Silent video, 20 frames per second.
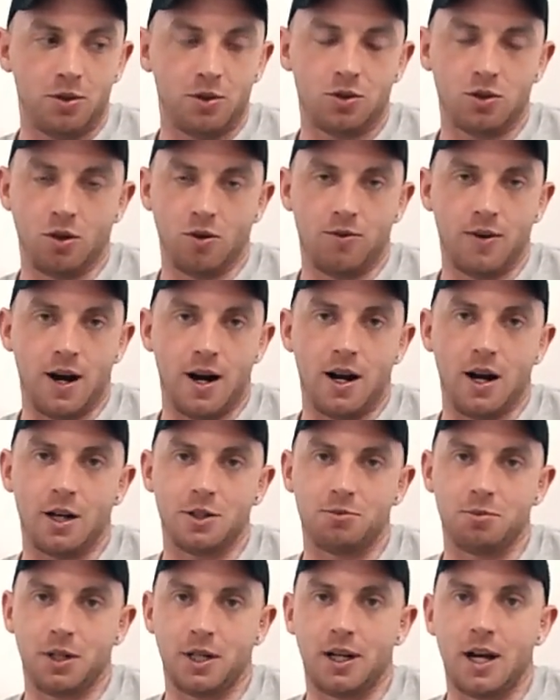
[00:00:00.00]
so far has
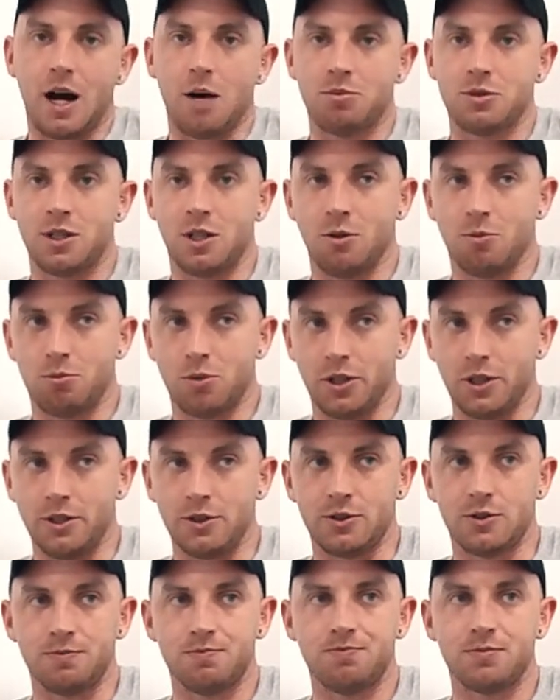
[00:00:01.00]
been an absolute
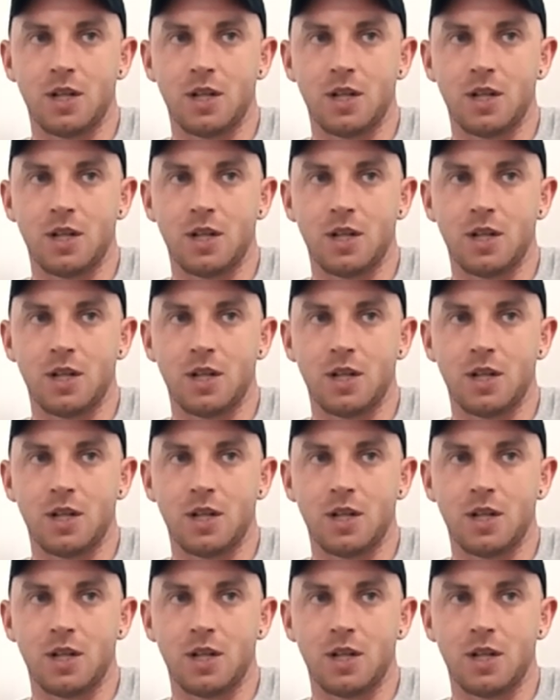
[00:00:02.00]
breeze.